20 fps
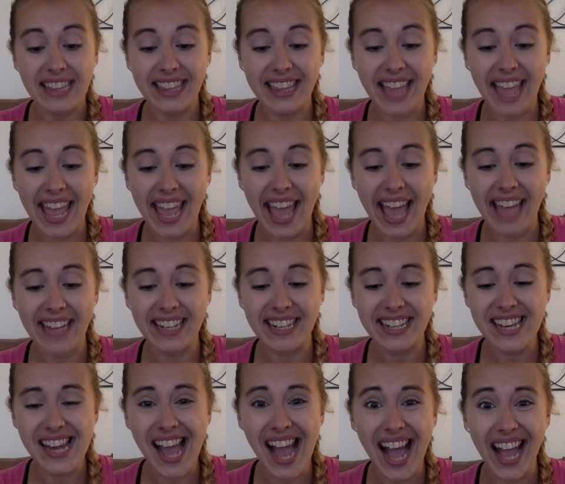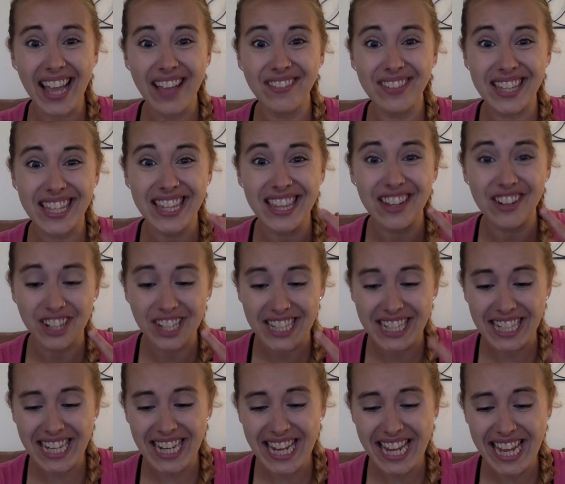They had knives in their
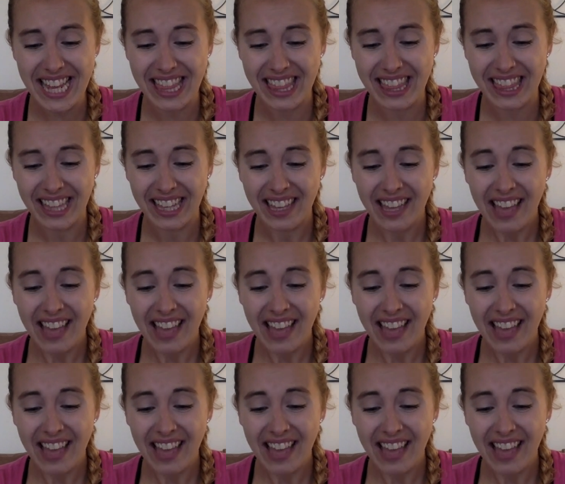teeth,